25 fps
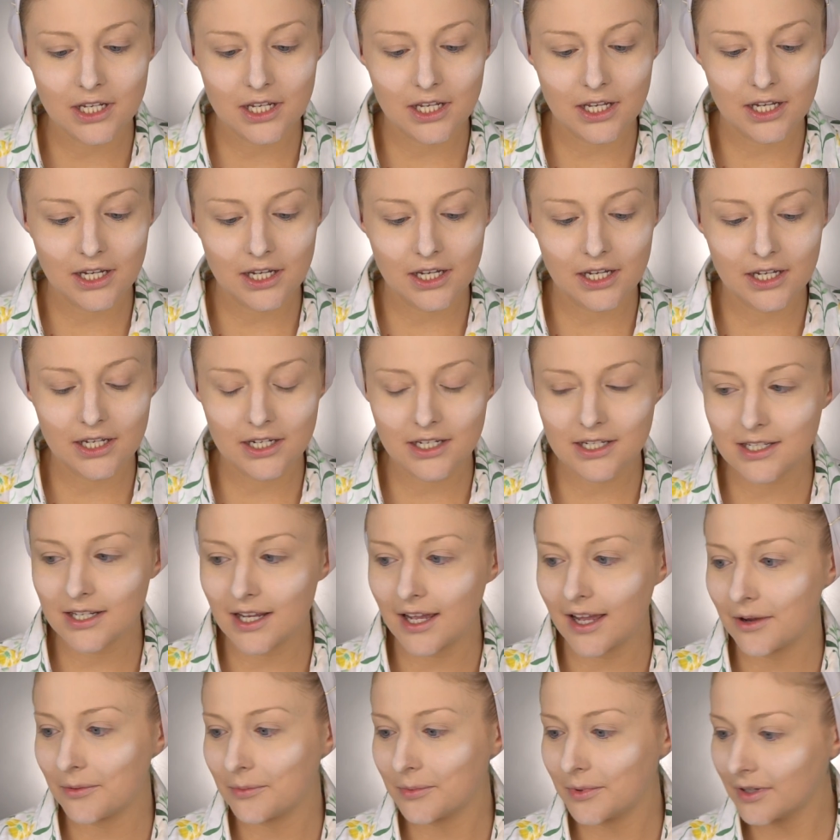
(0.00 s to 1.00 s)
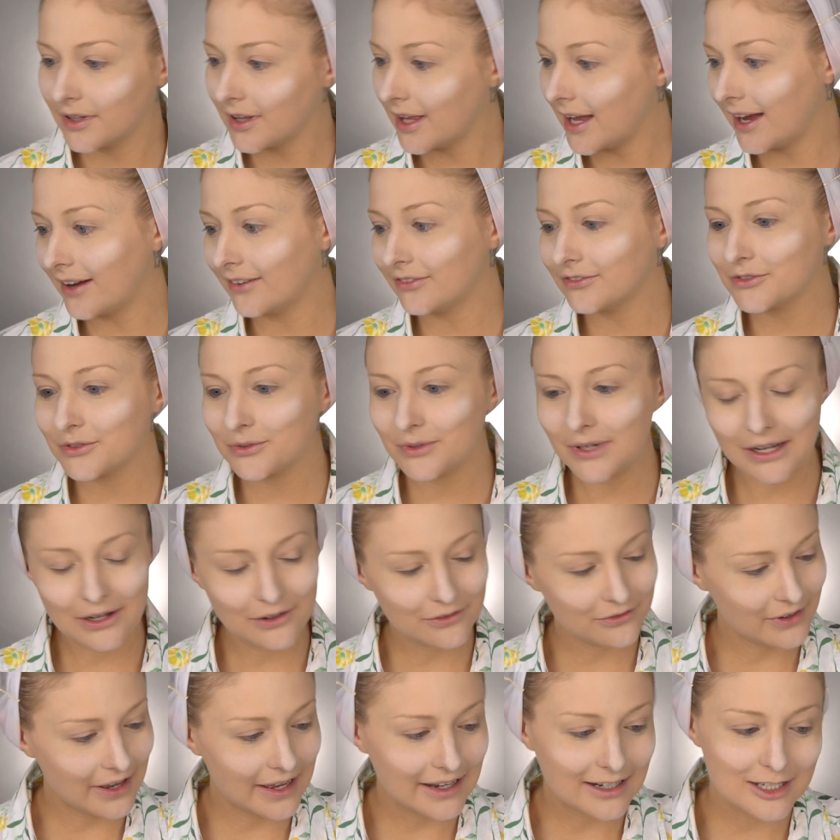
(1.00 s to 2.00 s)
and I will have to now
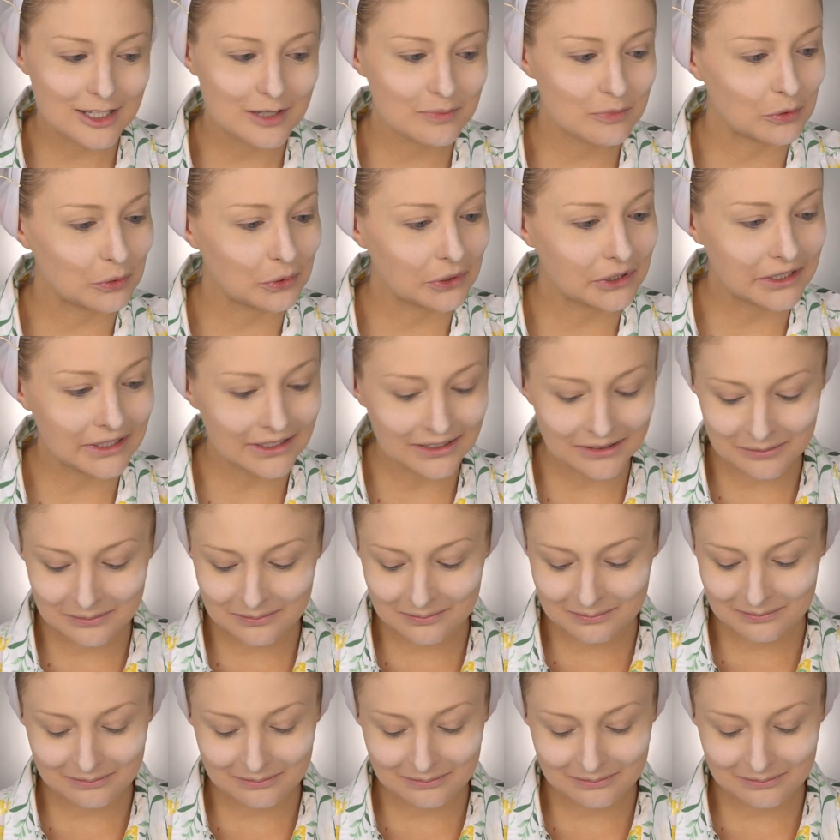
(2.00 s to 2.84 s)
find a spoolie.